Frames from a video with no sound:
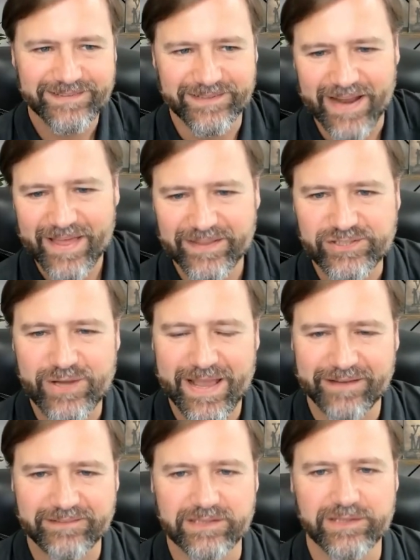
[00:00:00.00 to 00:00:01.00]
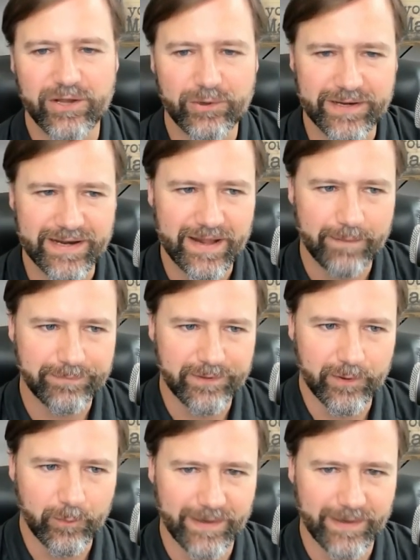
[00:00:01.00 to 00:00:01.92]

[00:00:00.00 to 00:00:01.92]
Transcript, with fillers: So now that you have it loaded up though,